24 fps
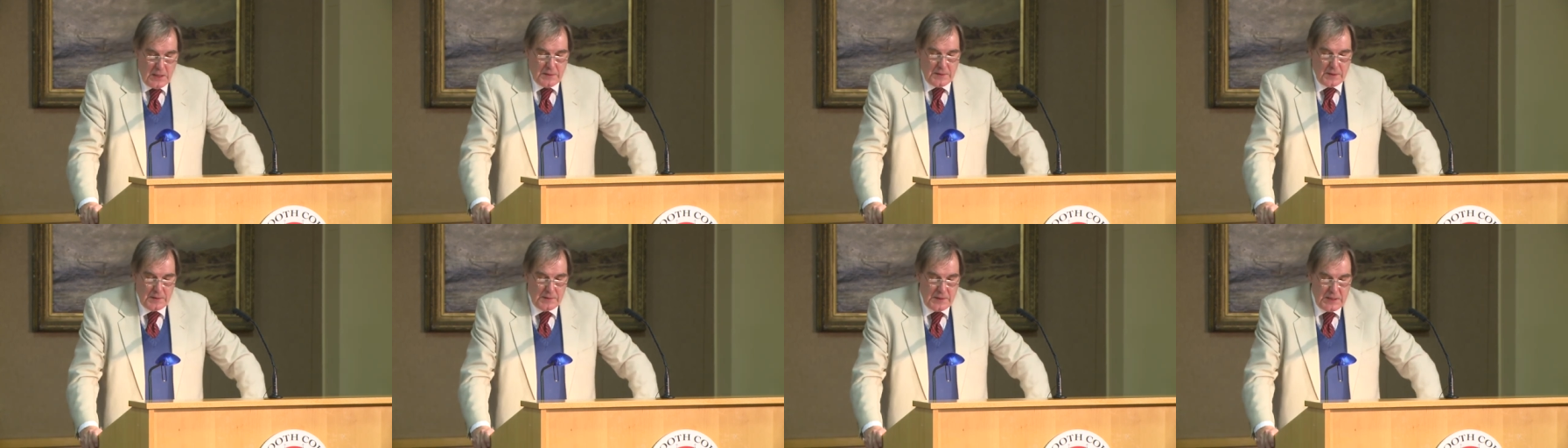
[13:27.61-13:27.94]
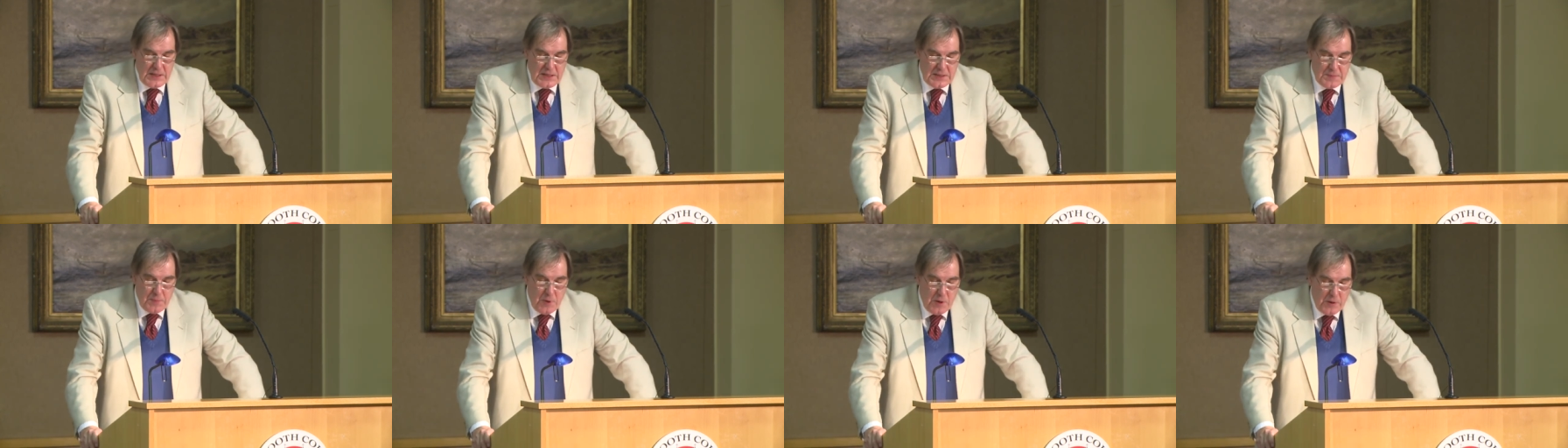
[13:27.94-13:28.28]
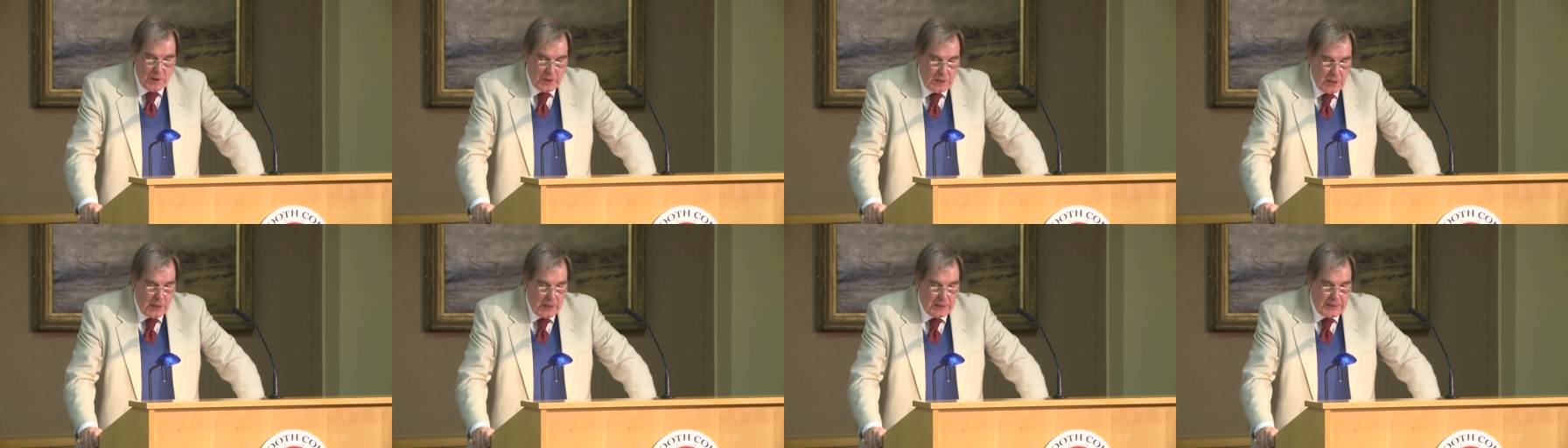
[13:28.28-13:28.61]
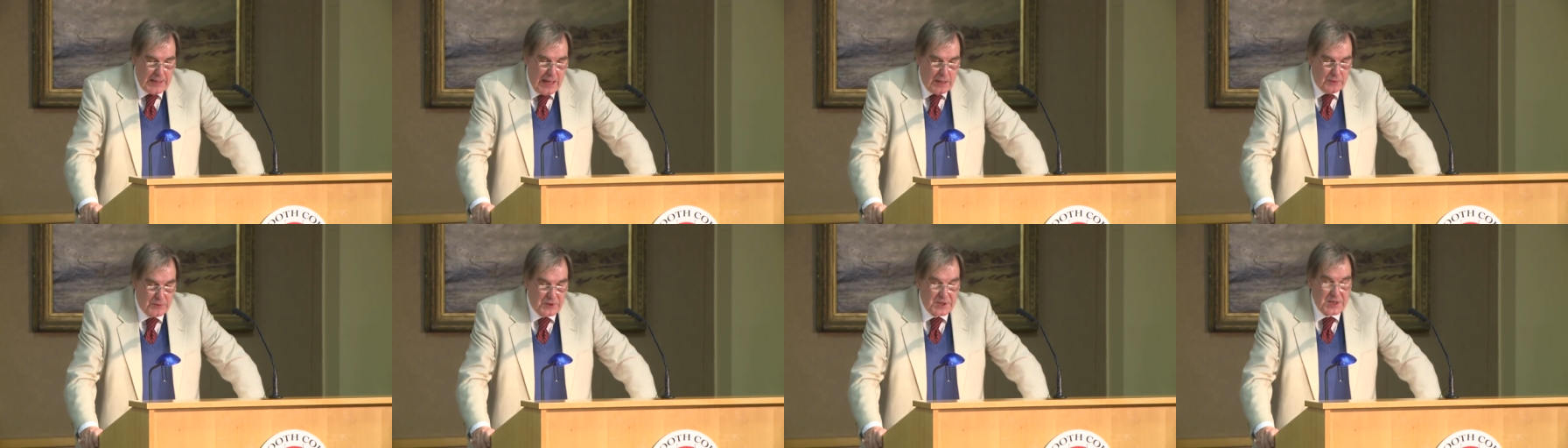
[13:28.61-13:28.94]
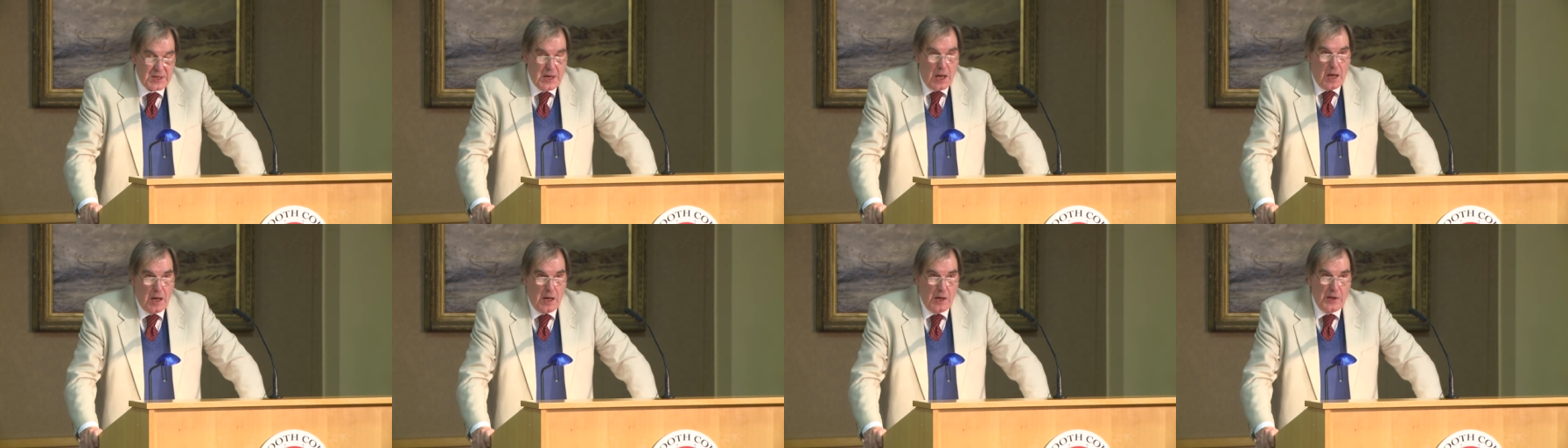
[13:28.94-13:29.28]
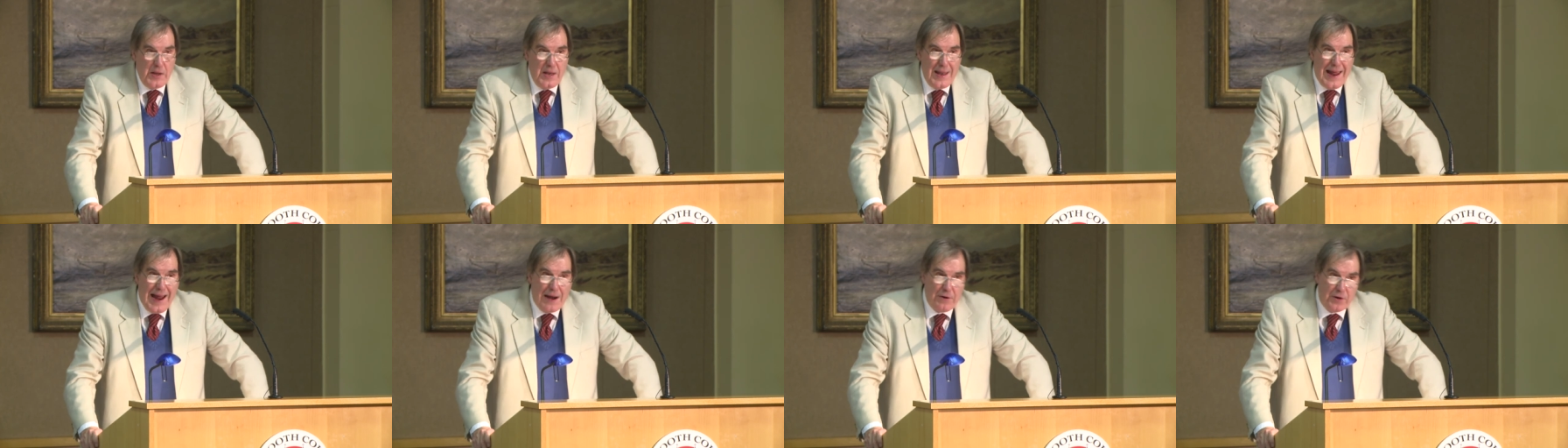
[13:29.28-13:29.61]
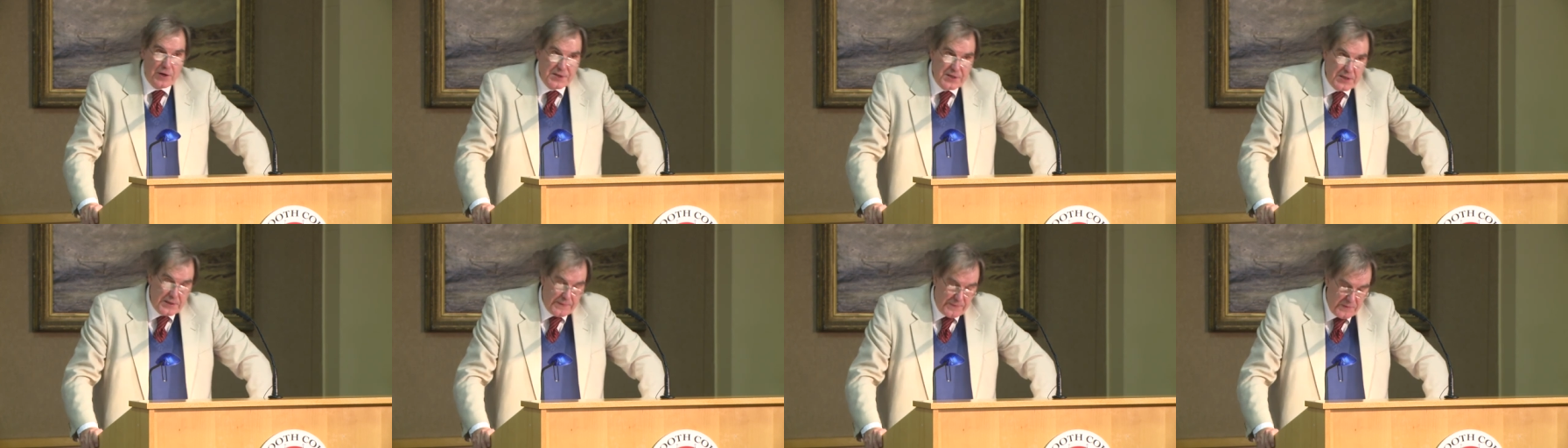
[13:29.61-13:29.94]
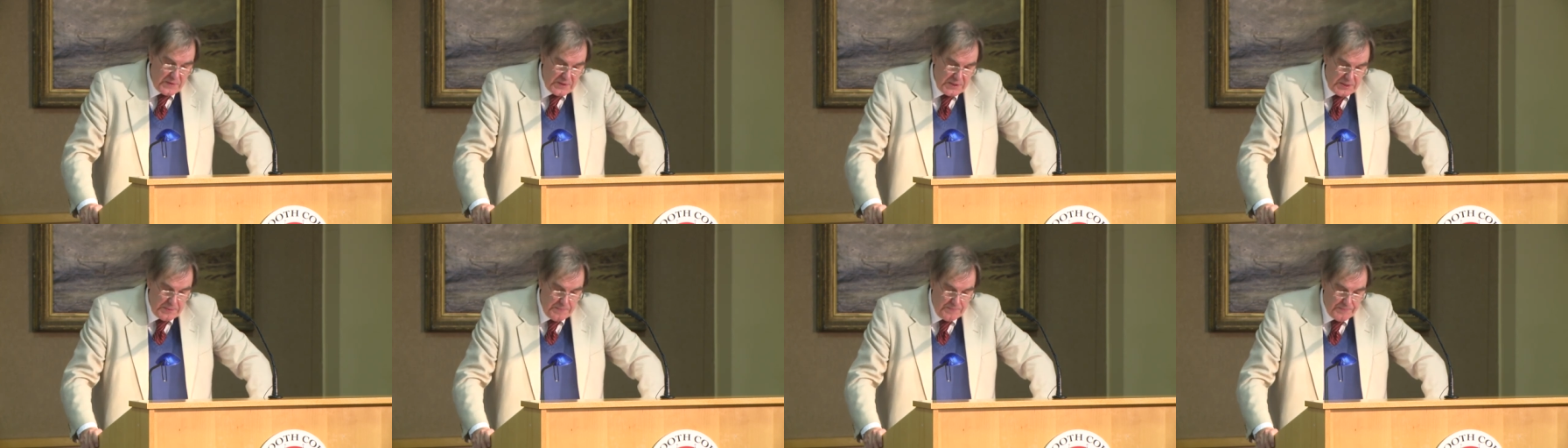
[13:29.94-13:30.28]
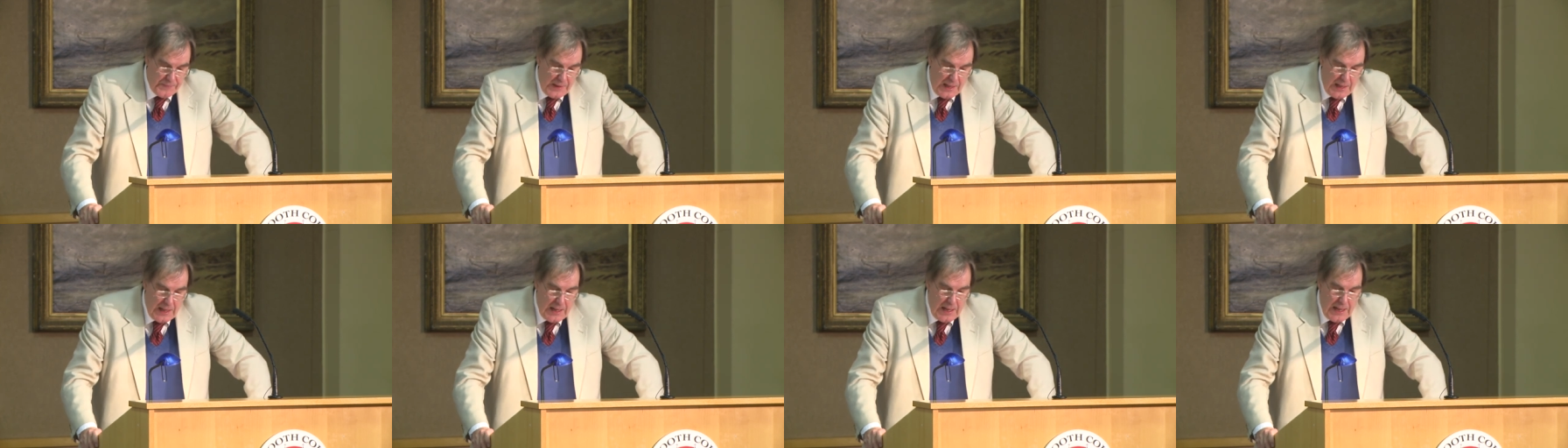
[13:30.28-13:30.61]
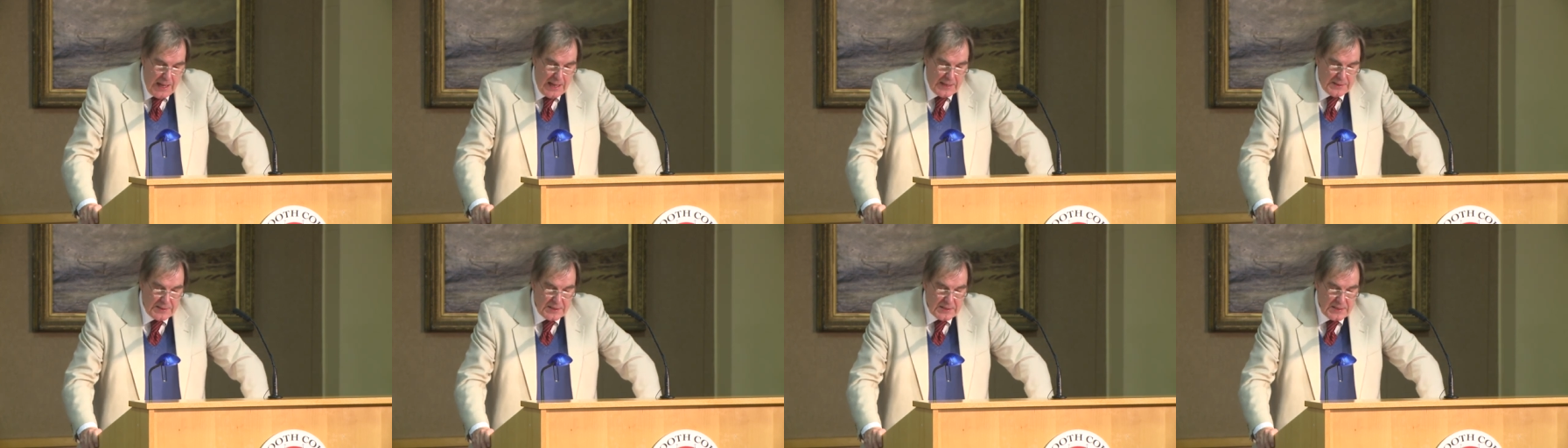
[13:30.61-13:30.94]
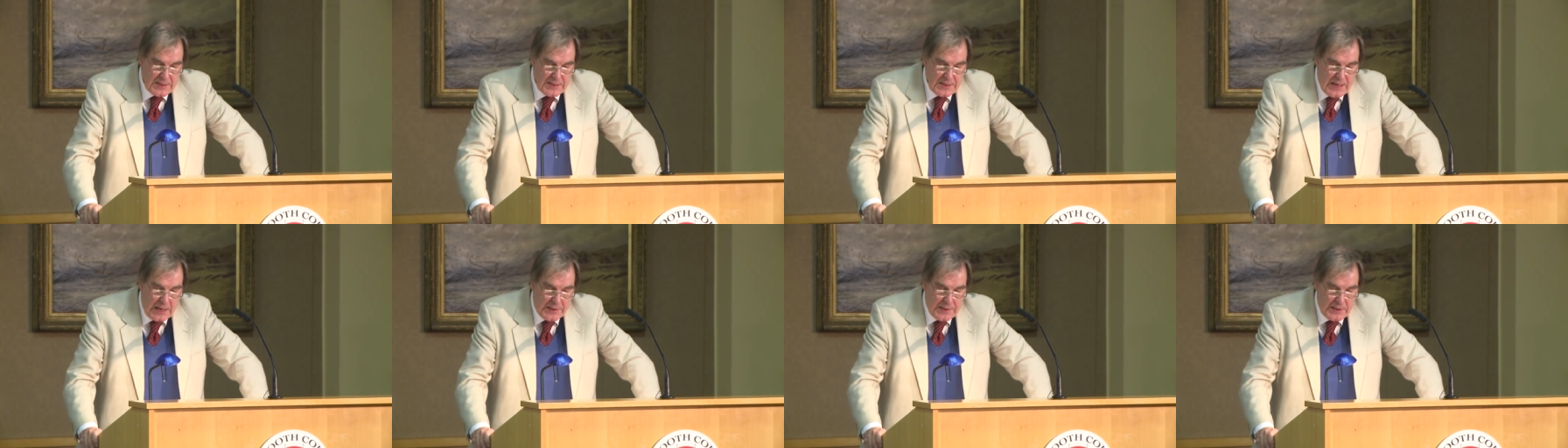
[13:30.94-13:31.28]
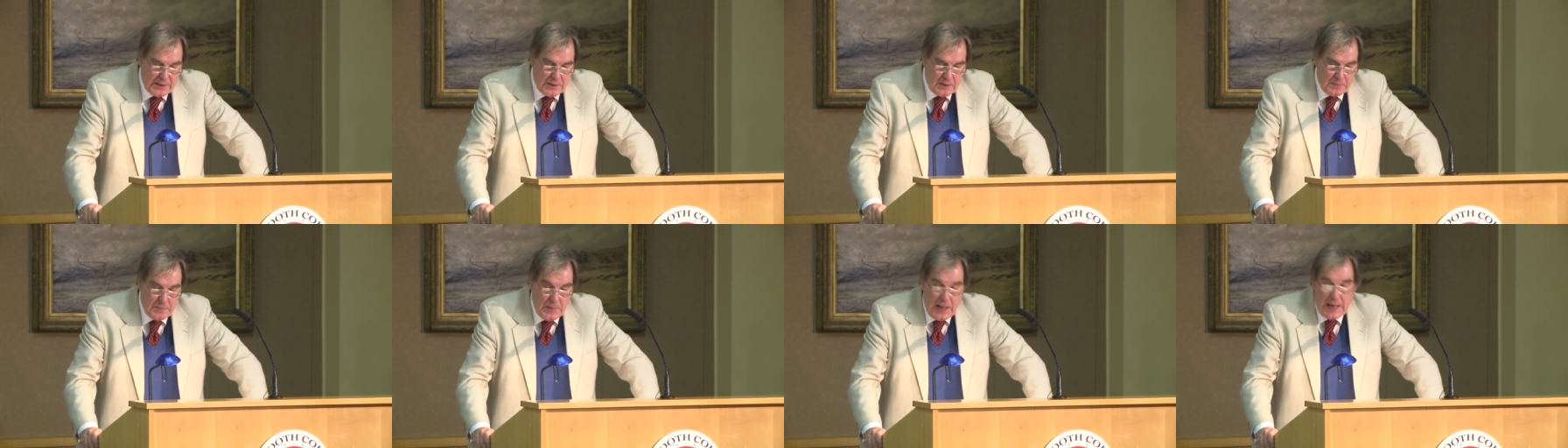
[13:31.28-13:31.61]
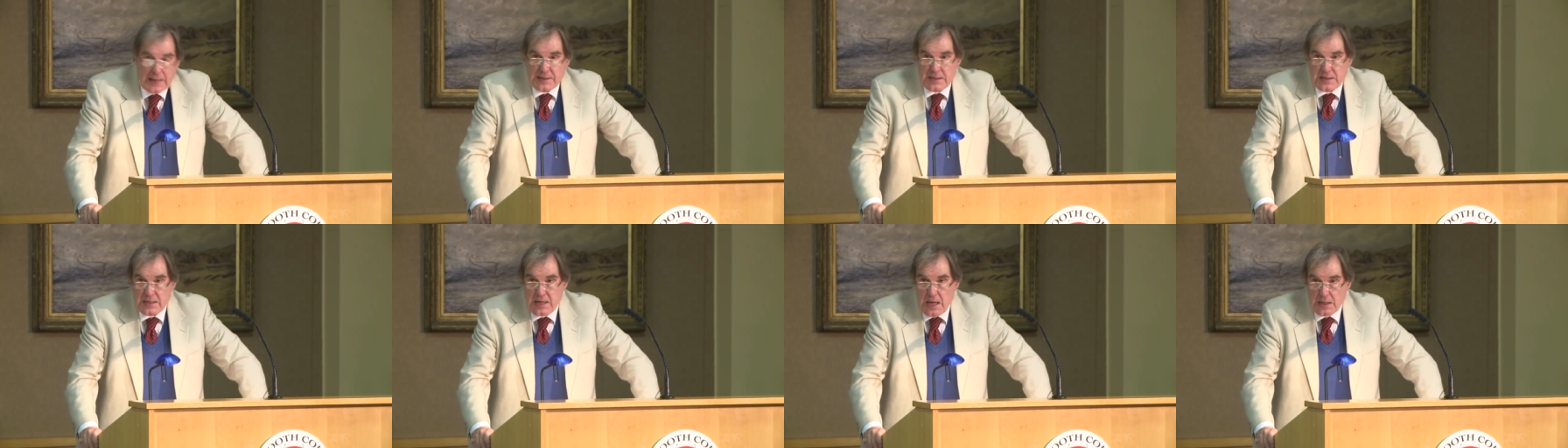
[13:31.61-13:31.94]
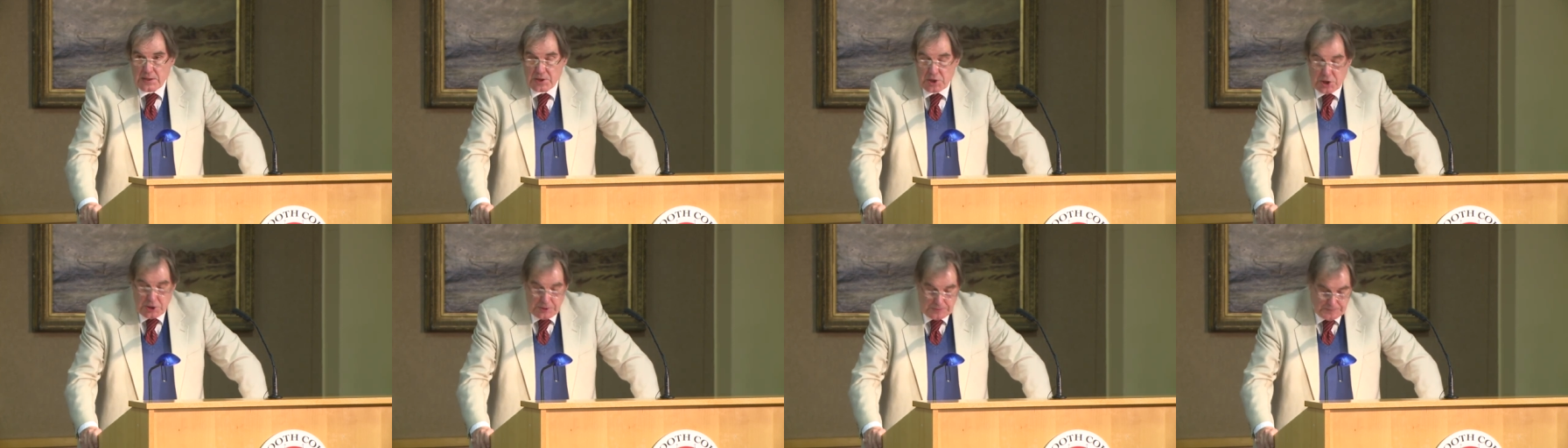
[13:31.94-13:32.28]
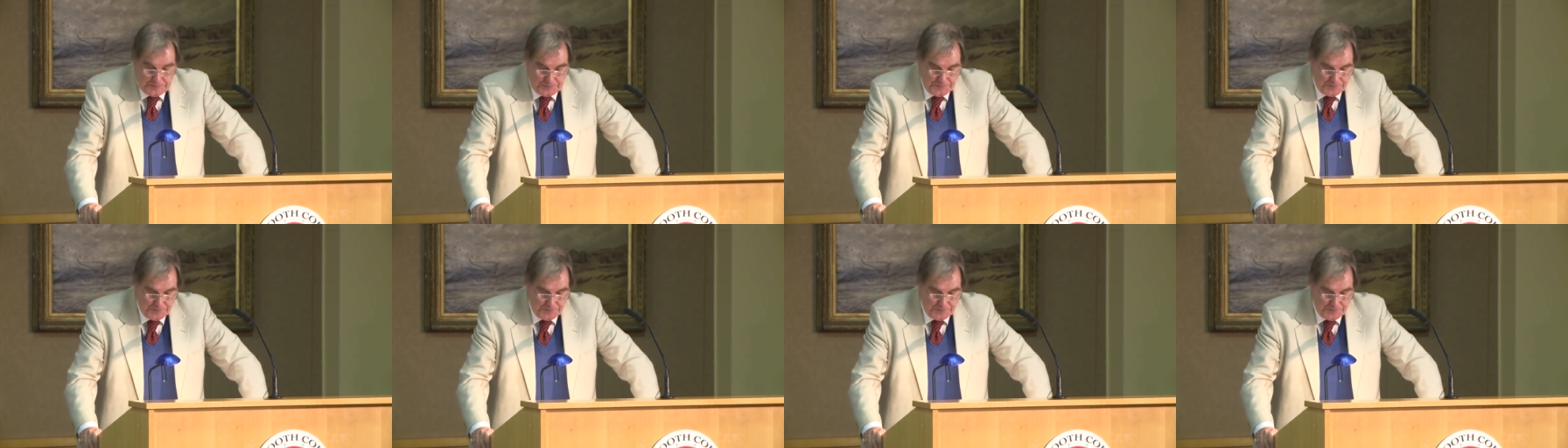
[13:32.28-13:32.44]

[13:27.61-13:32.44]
that these miracle accounts are narratives and to study them as such.